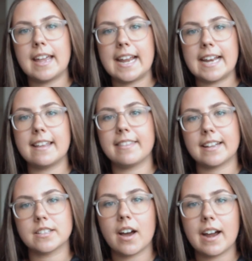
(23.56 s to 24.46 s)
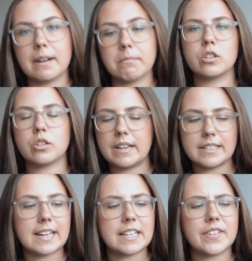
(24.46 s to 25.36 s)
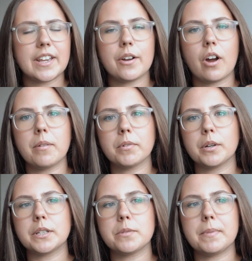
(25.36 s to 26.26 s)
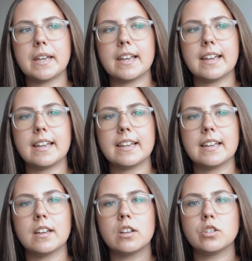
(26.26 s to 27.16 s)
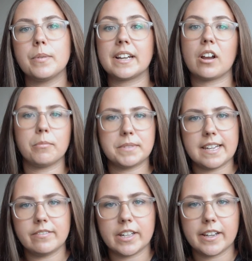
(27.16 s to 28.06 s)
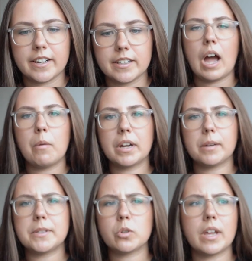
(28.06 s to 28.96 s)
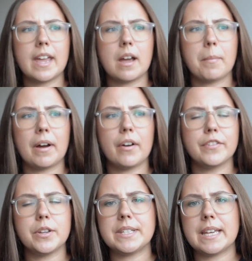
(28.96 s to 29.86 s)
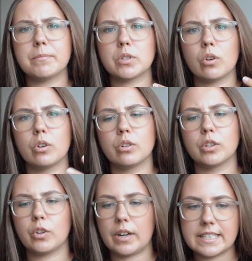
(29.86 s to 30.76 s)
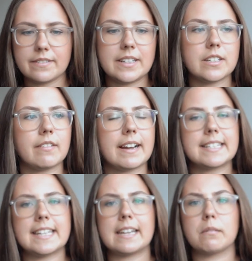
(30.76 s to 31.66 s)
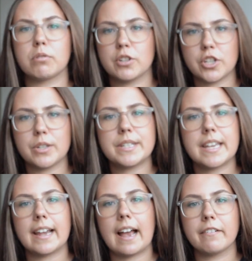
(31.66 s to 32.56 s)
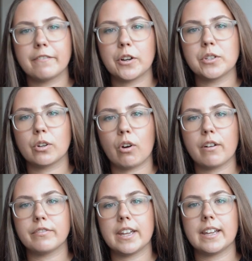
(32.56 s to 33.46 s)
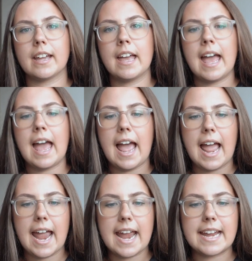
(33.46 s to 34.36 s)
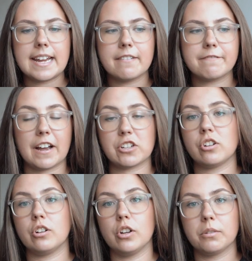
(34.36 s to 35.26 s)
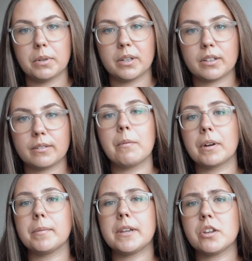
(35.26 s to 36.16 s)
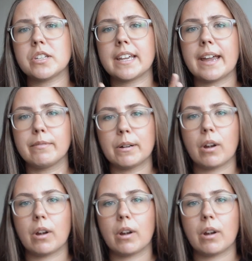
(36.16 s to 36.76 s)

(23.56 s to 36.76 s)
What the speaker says: in that time. So in today's video, I'm going to be doing an update video, and we're going to be talking about a few tips on creatively directing, producing and photographing a fashion lookbook. And we're going to be using a real